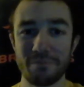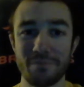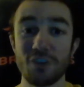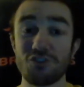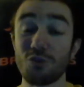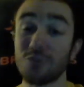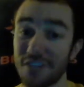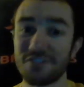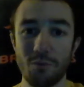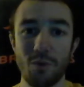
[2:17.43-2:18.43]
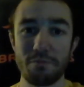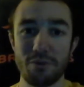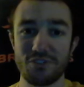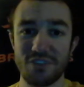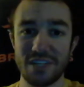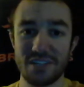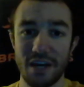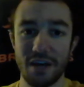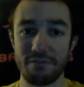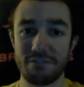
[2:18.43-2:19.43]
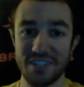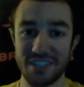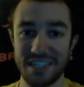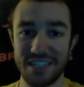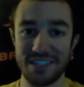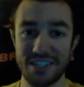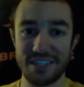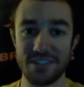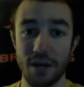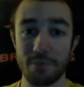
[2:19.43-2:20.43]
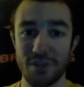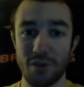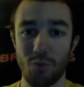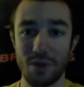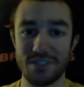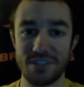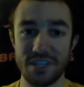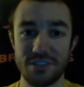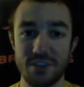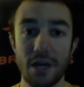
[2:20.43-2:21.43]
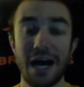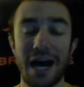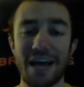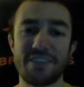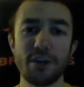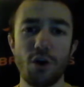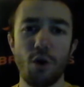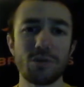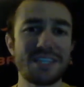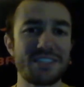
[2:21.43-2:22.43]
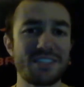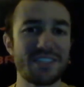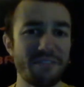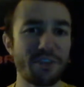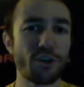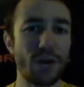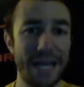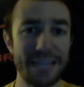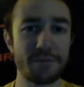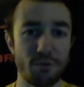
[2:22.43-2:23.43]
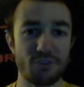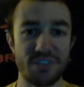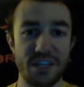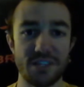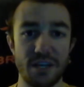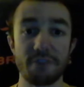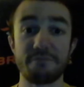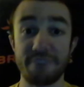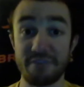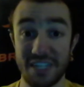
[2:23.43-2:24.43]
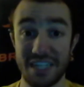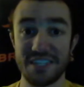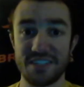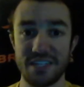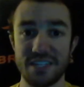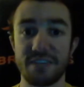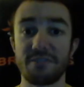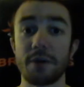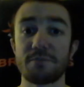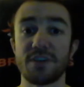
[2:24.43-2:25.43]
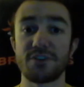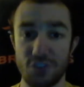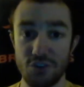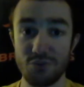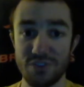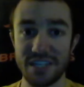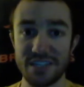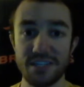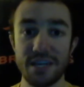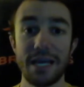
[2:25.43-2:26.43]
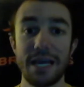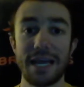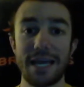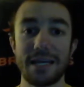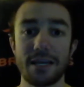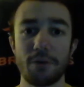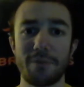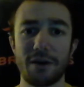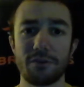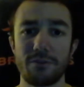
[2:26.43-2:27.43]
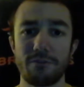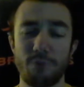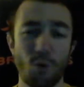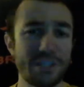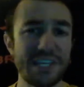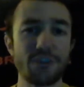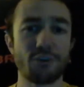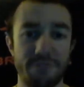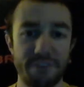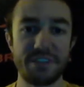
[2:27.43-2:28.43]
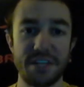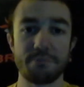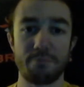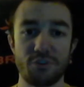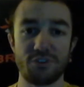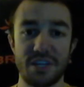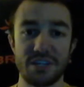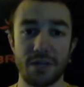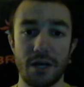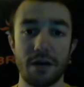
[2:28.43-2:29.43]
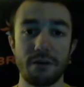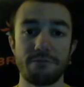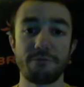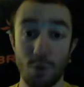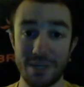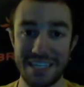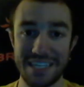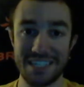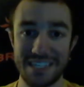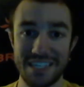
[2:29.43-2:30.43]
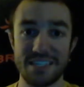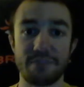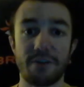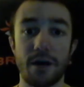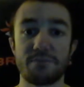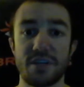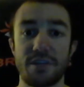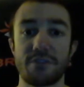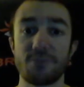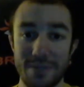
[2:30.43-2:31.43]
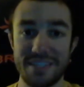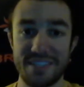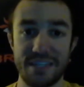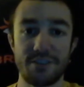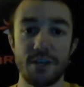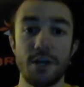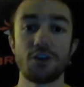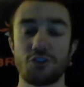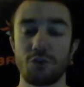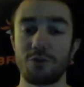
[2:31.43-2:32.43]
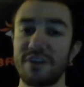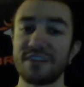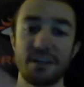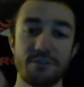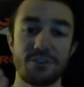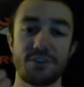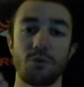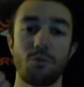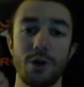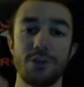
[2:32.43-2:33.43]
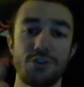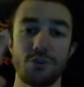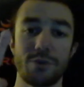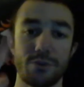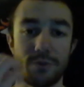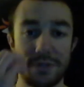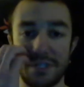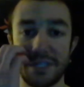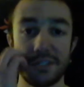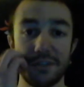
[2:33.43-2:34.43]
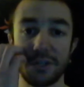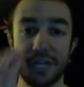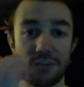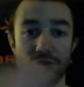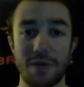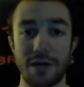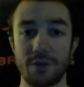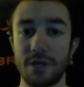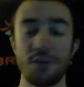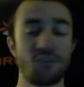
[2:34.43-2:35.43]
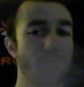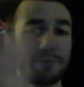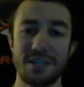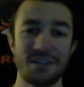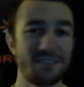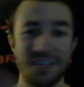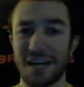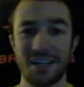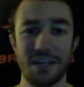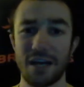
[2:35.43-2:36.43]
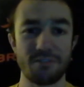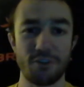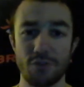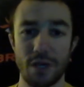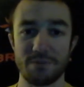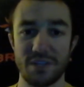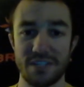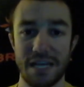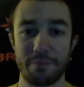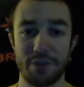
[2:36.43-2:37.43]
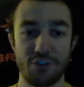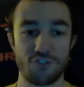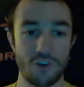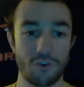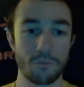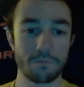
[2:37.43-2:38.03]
So less than 1% of 16 seeds upset 1 seeds. I think only 7 or 8% of 15 seeds have upset 2 seeds, and about 14 or 15% of 14 seeds have upset 3 seeds. So advance every single 1, 2, and 3 seed to the next round, just because not a lot of those upsets happen in general.